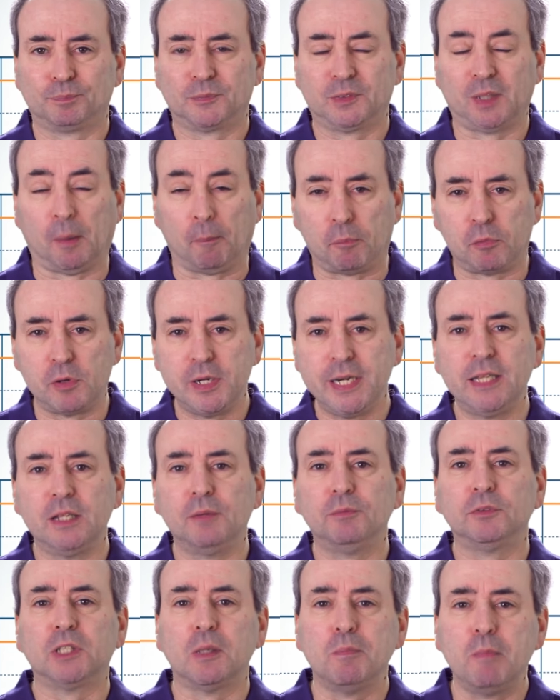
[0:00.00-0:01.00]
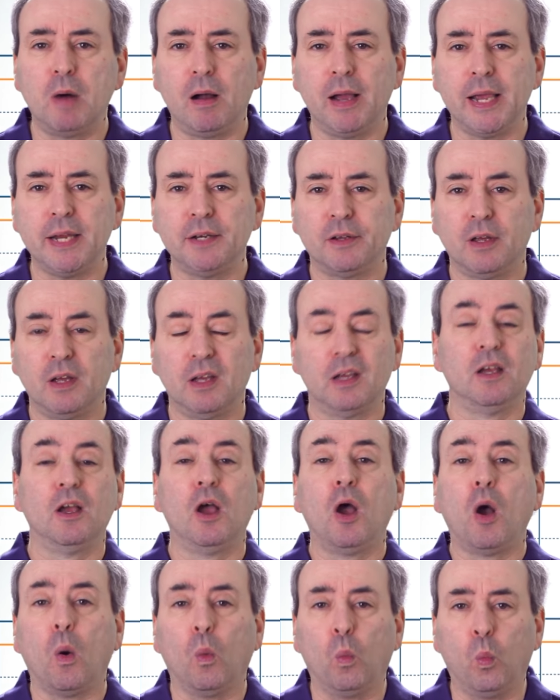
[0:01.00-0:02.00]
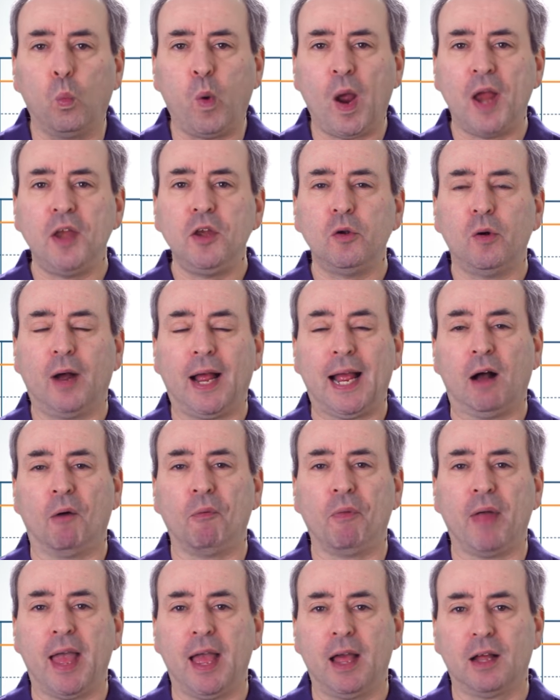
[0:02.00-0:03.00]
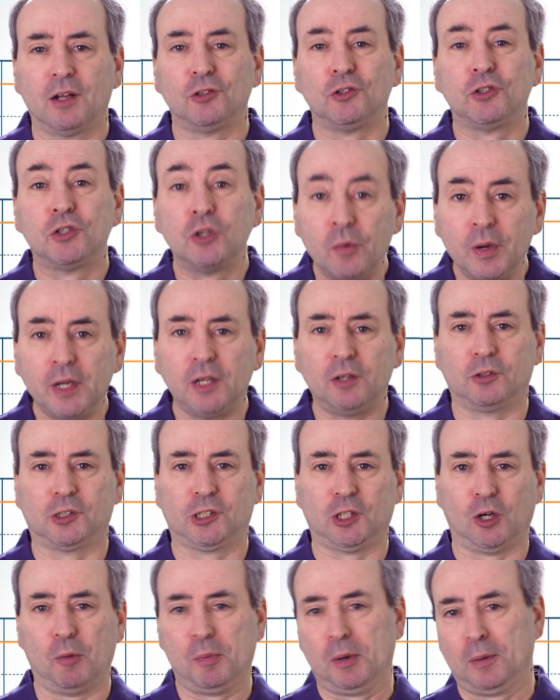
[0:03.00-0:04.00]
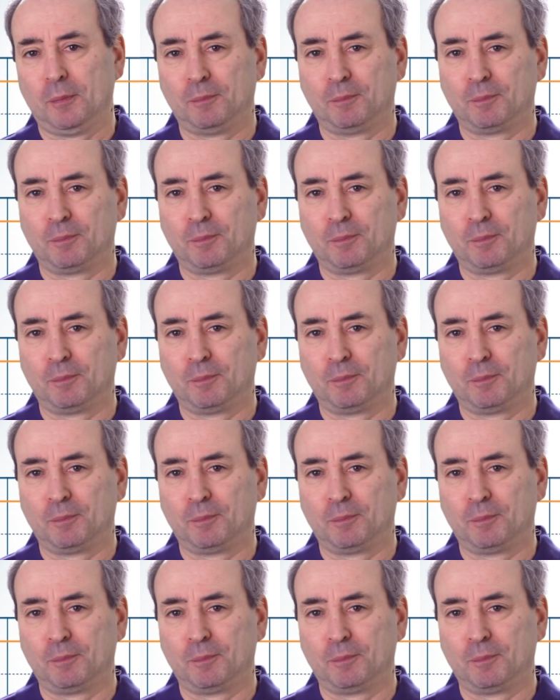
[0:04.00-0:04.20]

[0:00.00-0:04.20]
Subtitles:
to bring them to mind when you're out there doing your job,